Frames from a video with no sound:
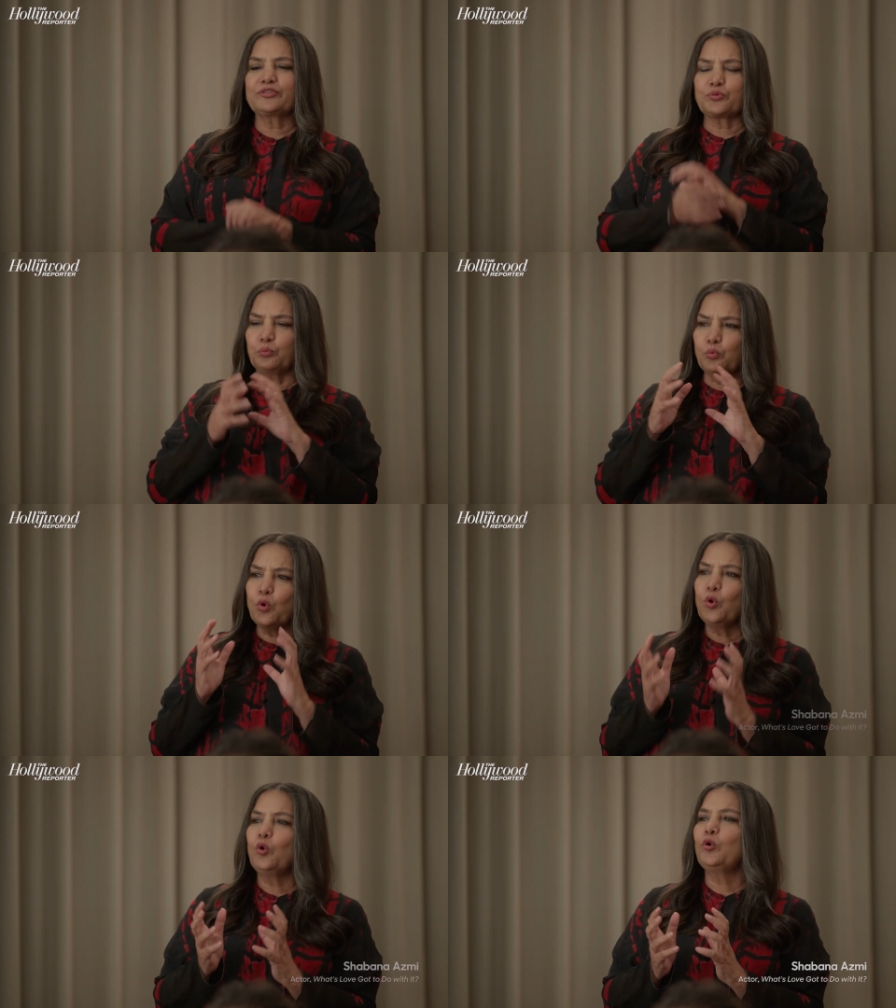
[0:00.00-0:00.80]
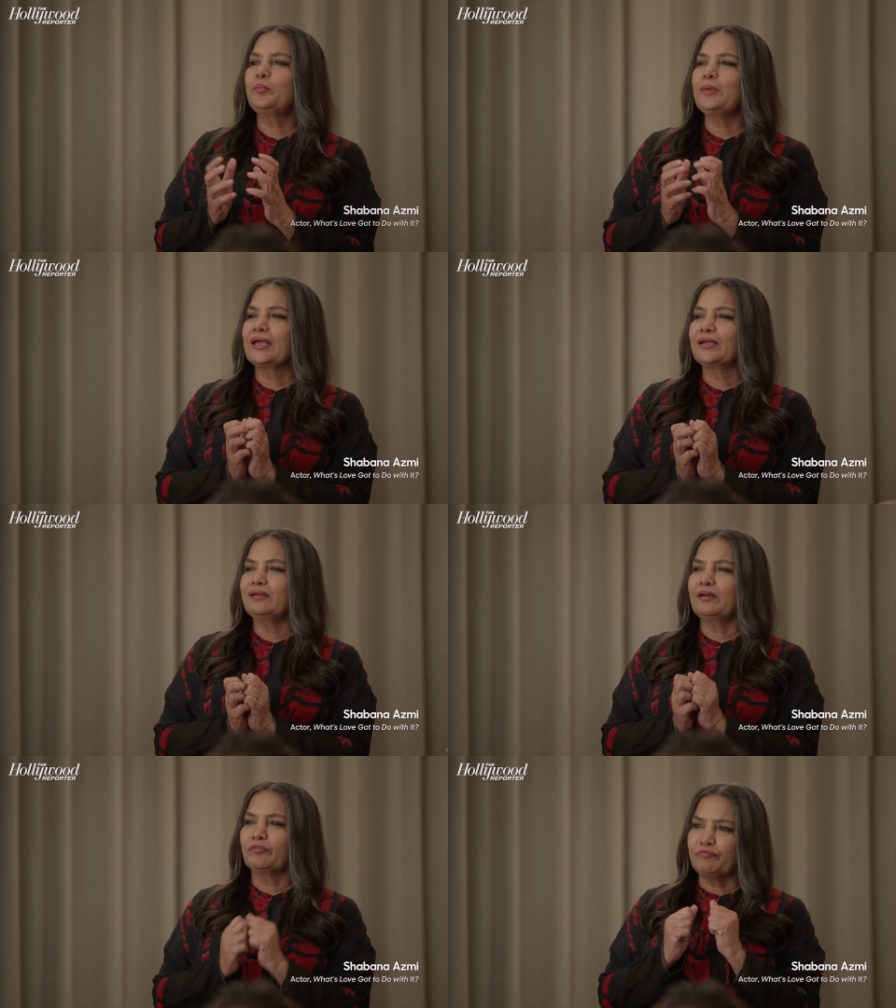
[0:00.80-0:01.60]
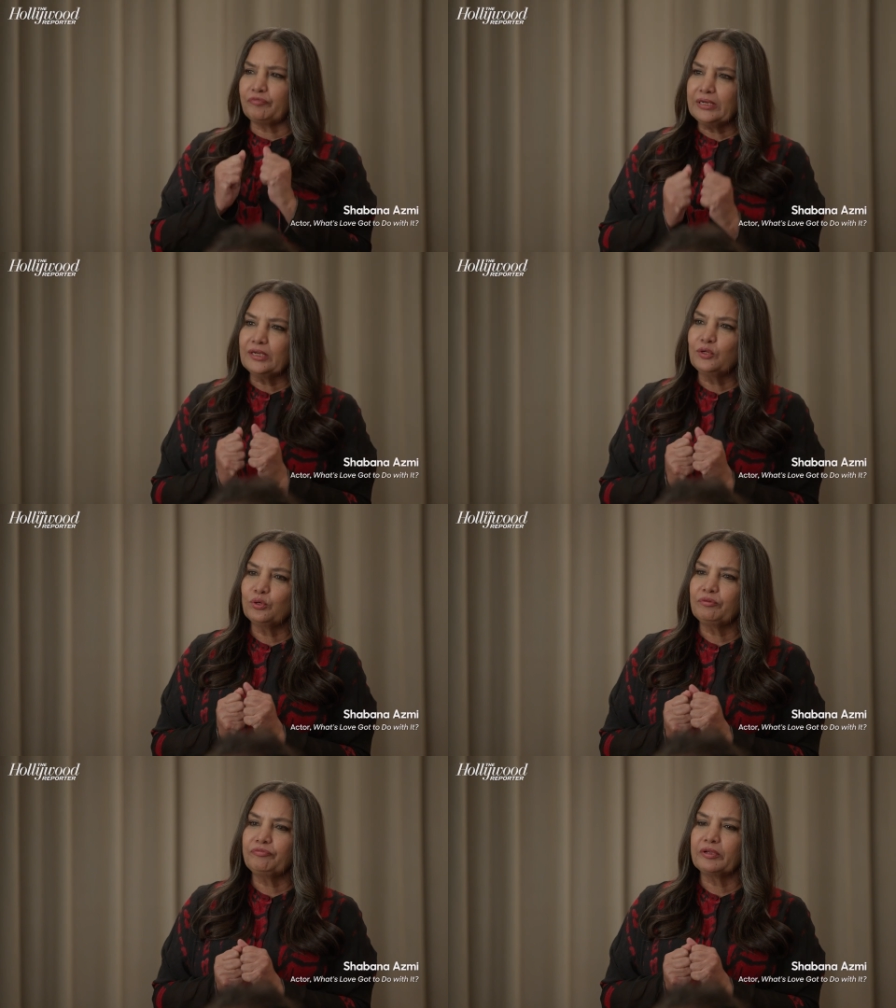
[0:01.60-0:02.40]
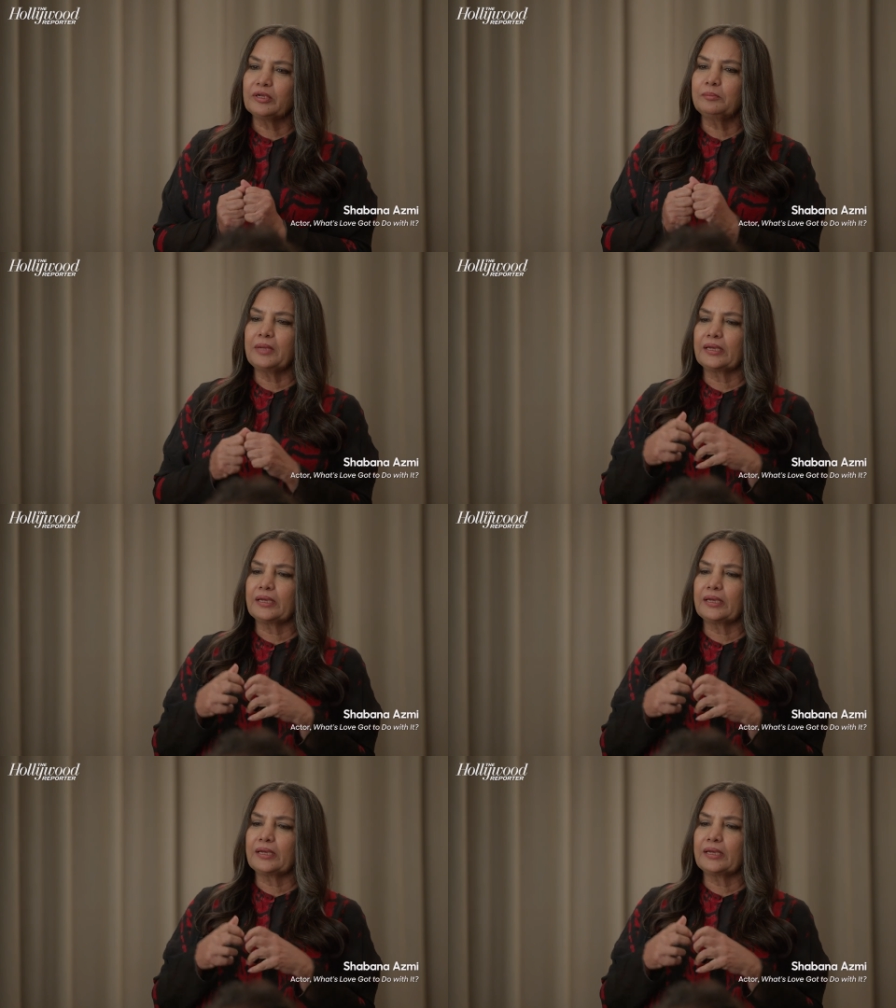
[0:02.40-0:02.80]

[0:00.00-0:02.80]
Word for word: it's warm and a feel good film.